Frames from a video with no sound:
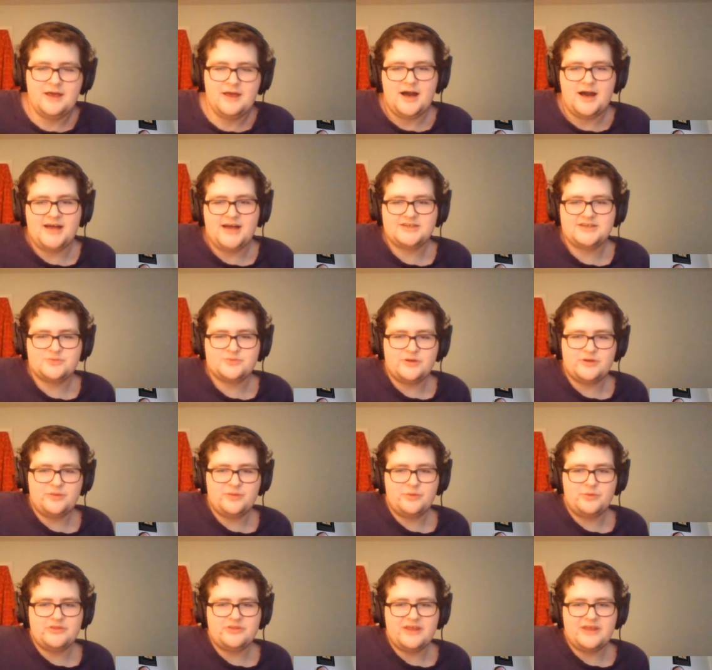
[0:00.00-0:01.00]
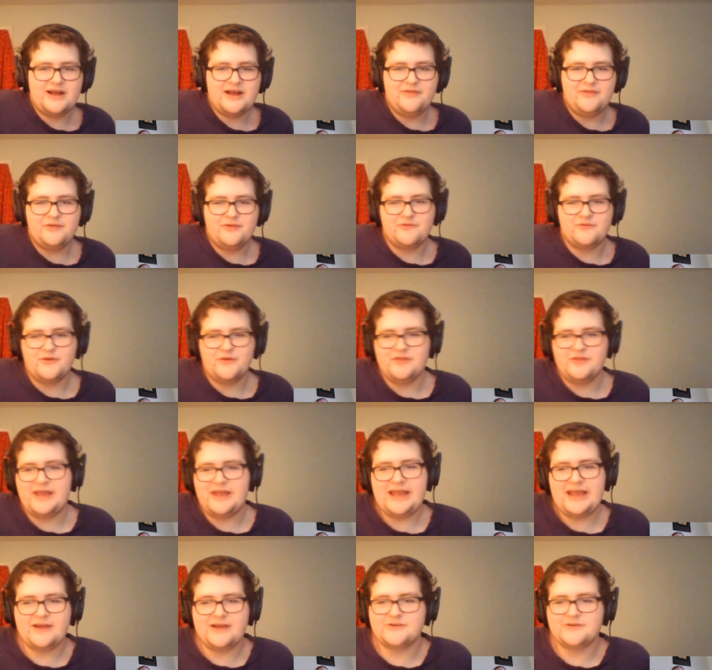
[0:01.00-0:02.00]
I just want to put that out there for all the
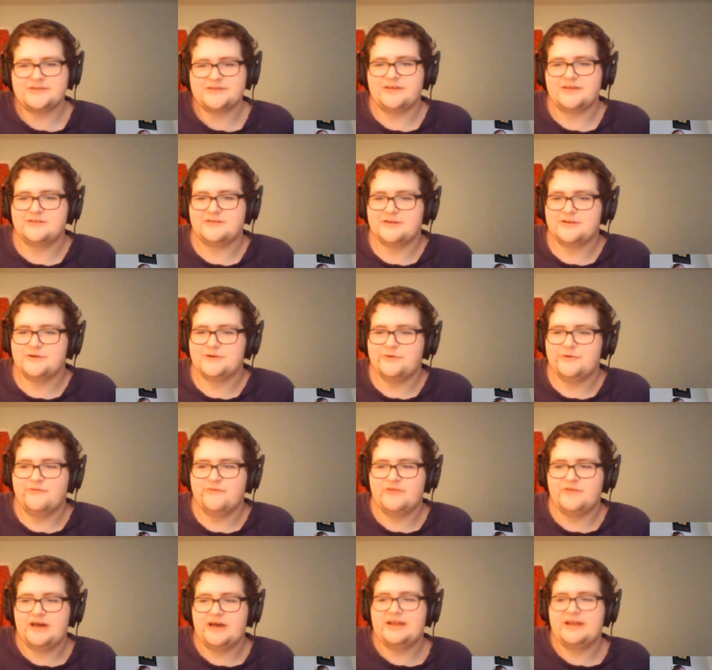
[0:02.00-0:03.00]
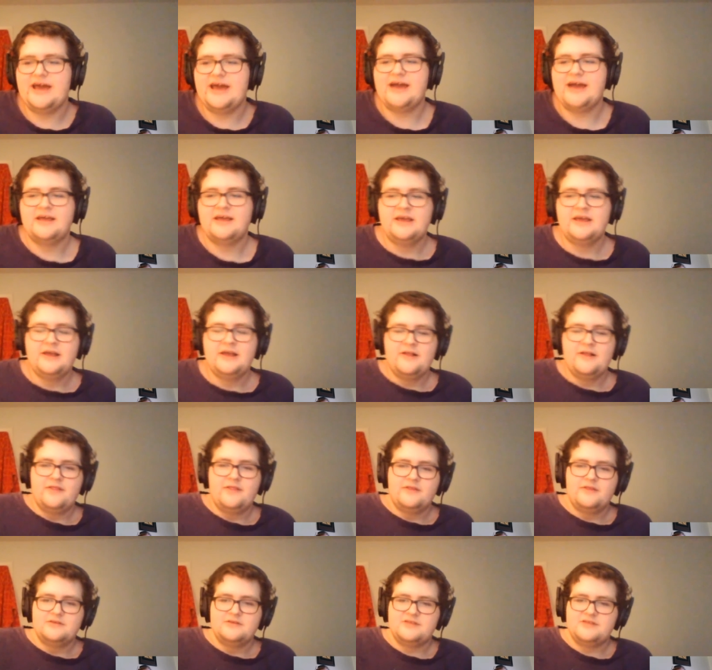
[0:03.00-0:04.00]
haters out there who have not.
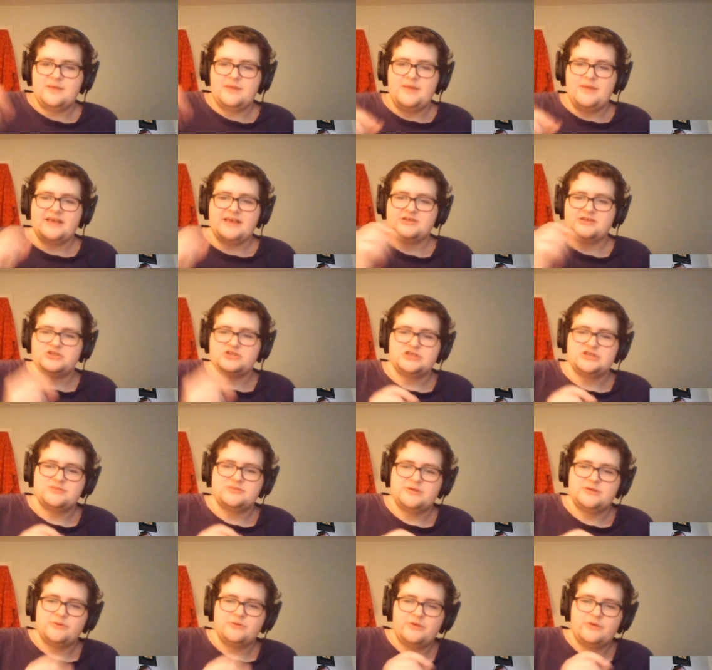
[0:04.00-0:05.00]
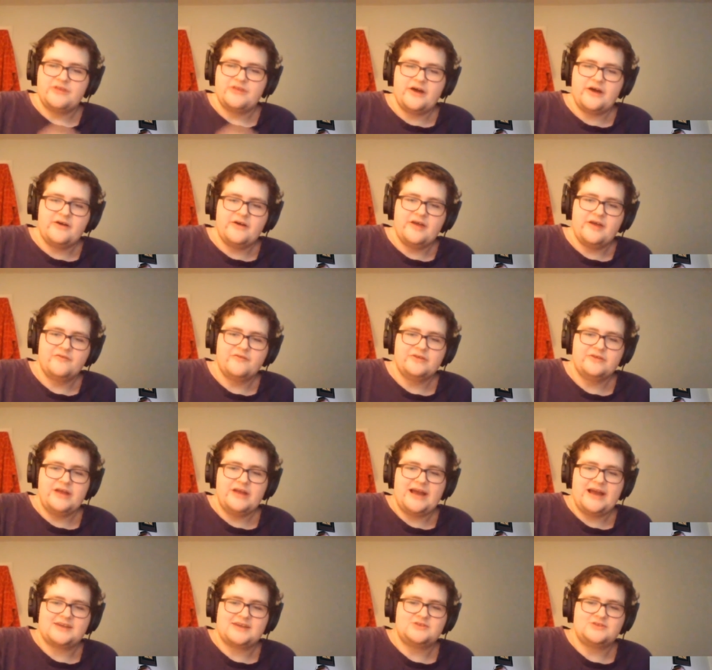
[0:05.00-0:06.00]
They make a judgment without ever
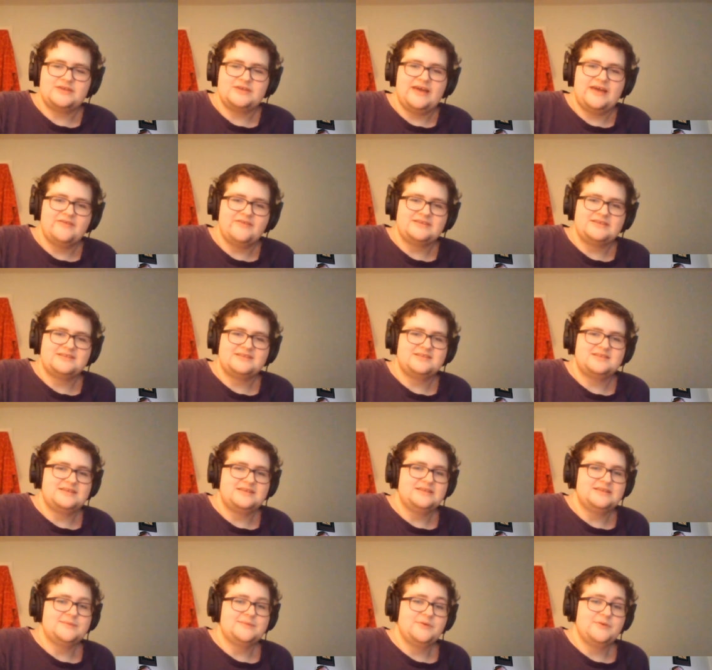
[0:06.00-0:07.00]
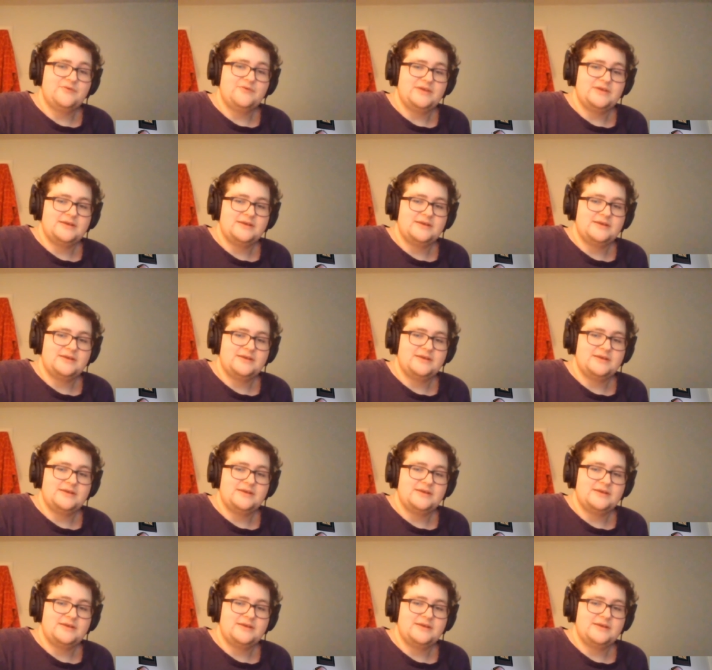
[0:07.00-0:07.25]
actually having seen the movie,